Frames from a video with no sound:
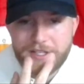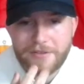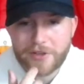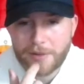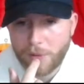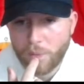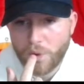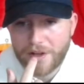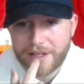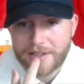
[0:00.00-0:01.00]
given up a
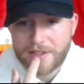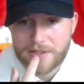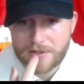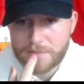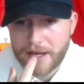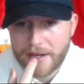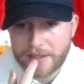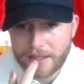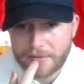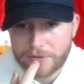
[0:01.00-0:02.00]
196
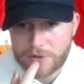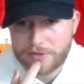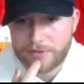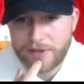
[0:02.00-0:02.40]
batting average with a